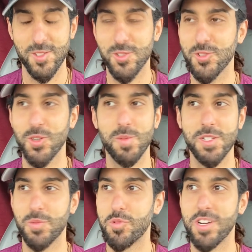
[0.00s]
There's so
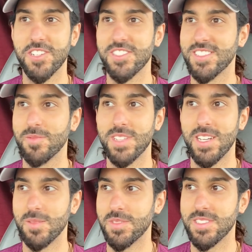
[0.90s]
much pressure
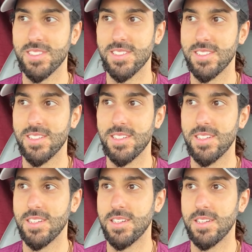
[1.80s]
sometimes
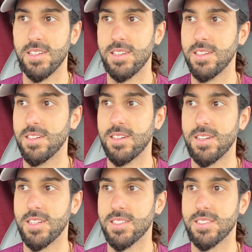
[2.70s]

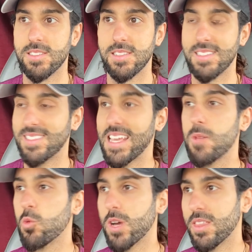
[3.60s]
on us, the
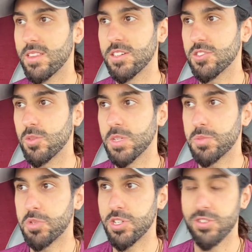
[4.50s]
same way that there's so
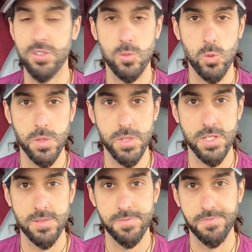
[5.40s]
much pressure on women.